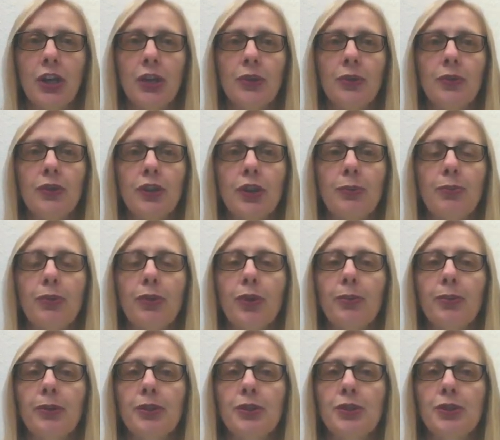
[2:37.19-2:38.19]
to the
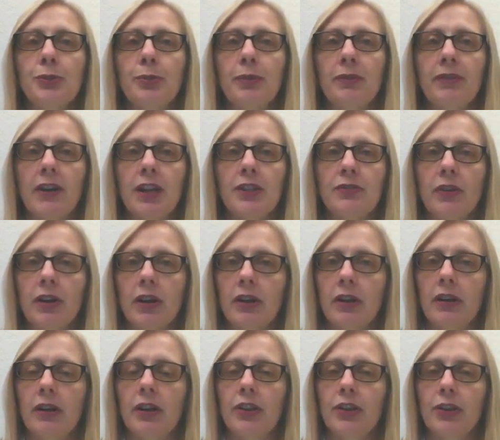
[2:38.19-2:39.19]
appropriate supervisory
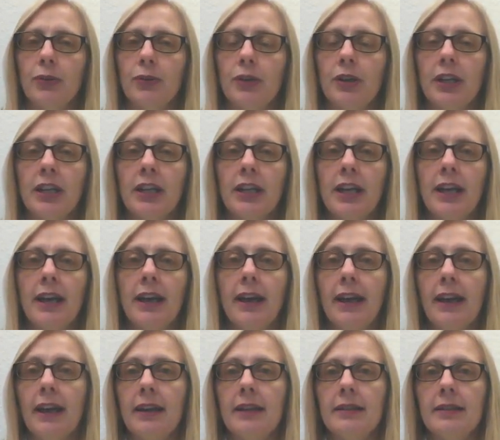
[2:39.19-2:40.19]
authority
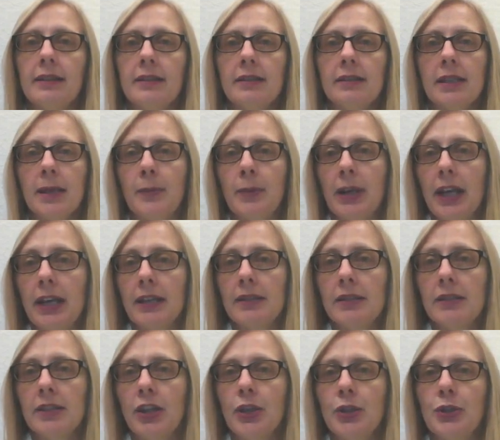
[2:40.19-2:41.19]
and, in some
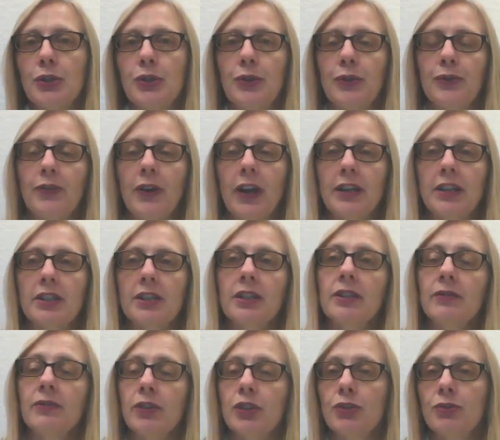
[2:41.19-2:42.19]
cases, to affected
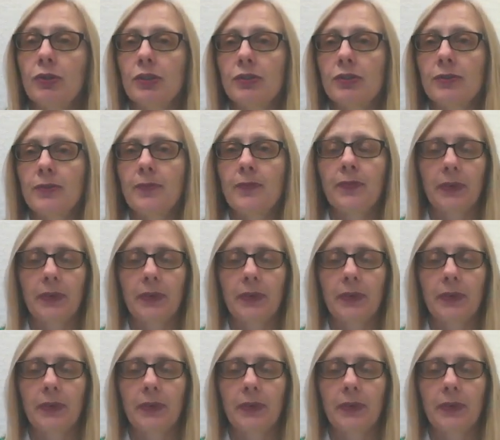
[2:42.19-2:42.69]
individuals.